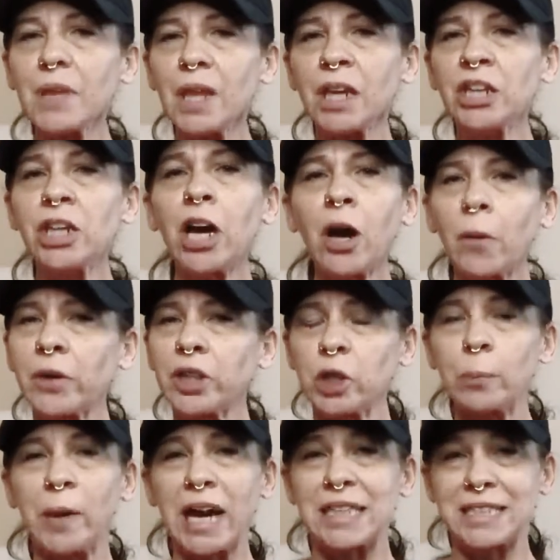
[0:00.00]
you know how when you
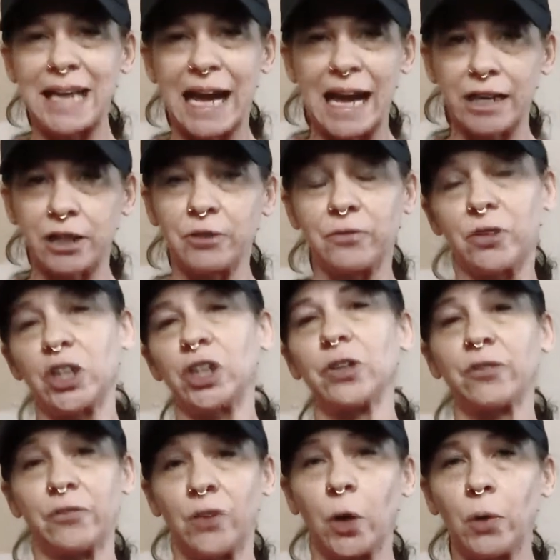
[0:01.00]
buy data for
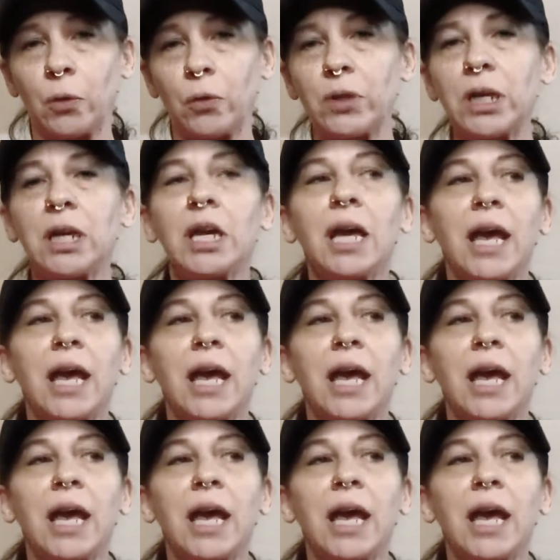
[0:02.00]
your phone,